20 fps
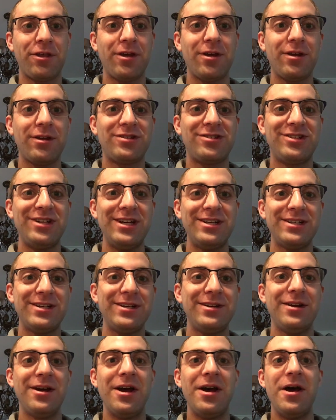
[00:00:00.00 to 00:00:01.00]
the
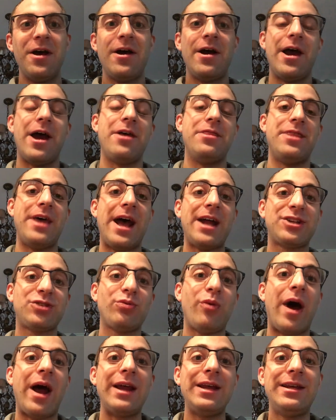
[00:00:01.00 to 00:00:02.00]
season, and that's
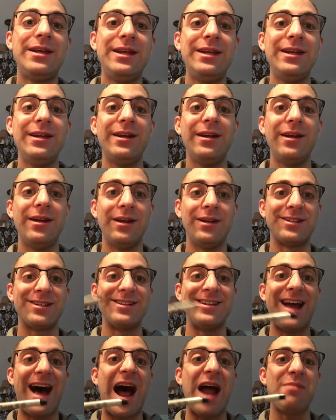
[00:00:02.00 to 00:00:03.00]
why he is
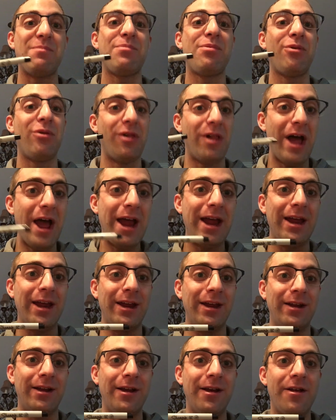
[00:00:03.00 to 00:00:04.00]
not
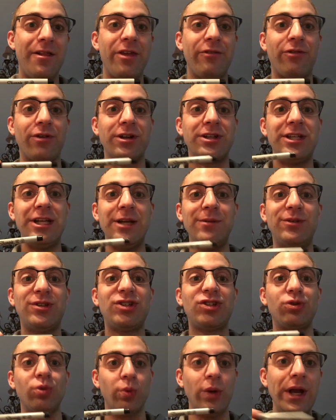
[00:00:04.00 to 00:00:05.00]
playing for Team
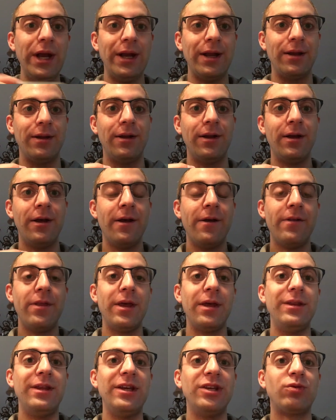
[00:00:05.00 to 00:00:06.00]
Sweden
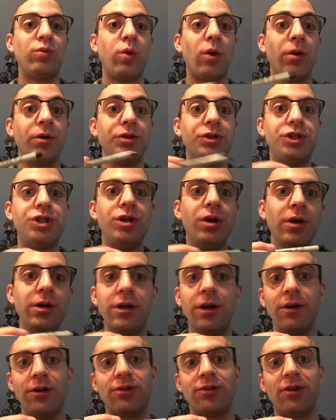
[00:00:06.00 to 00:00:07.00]
in these World
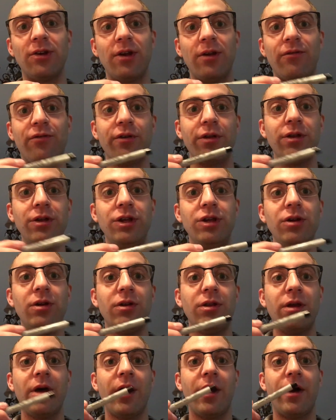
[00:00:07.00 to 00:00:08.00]
Juniors for
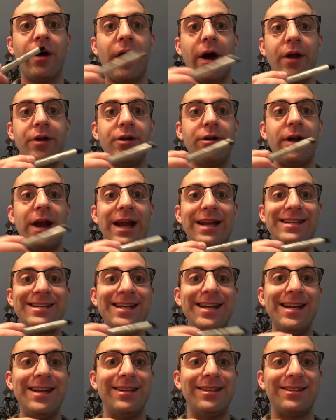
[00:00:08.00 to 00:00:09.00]
the under
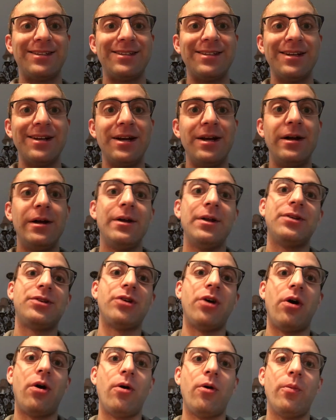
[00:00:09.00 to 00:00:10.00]
18s.
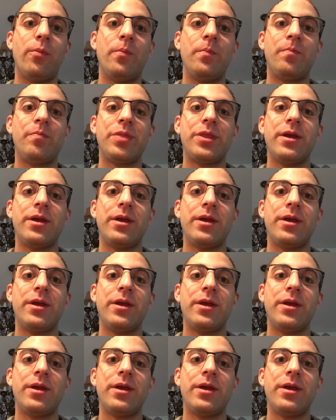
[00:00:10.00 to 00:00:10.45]
So